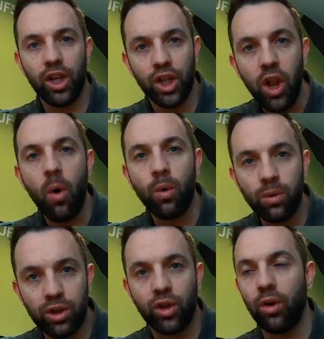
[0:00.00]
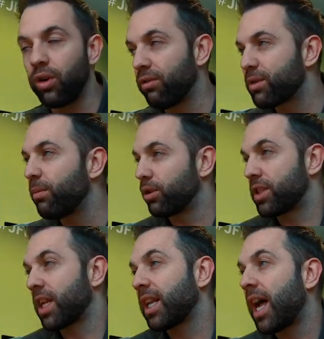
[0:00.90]
loads done, or as
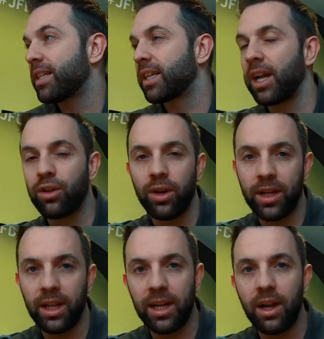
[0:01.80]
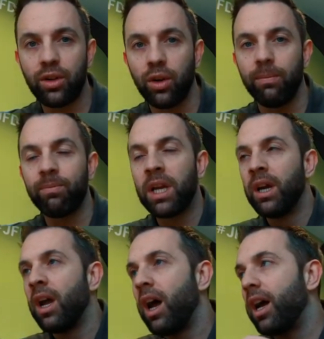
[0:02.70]
much as I'd like to get done, I didn't get done.
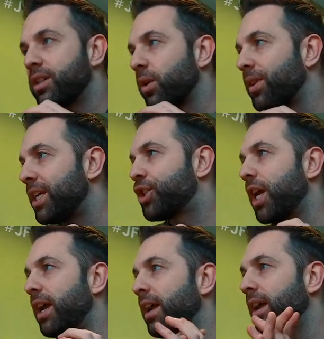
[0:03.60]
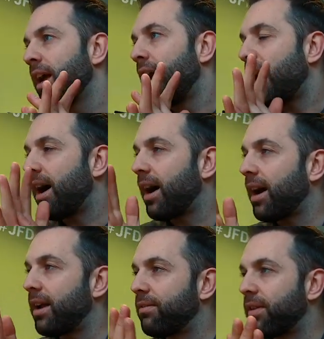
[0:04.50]
Uh, so this year
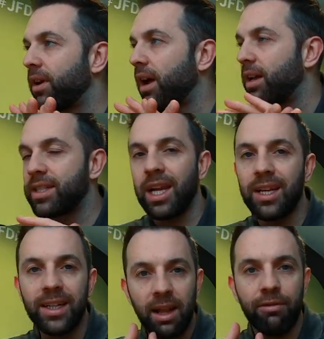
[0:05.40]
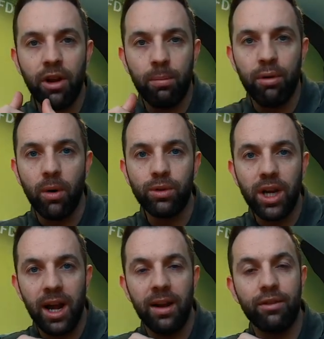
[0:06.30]
I've uh, taken a different
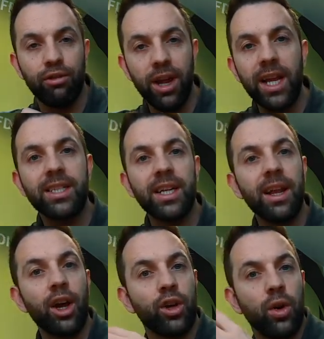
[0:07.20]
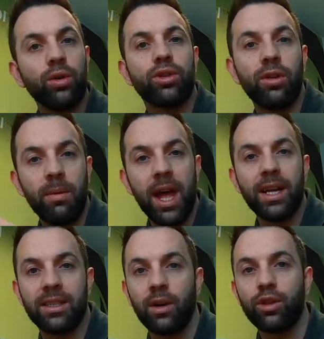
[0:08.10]
approach. I've created a custom
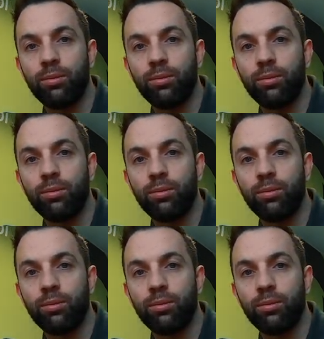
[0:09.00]
Excel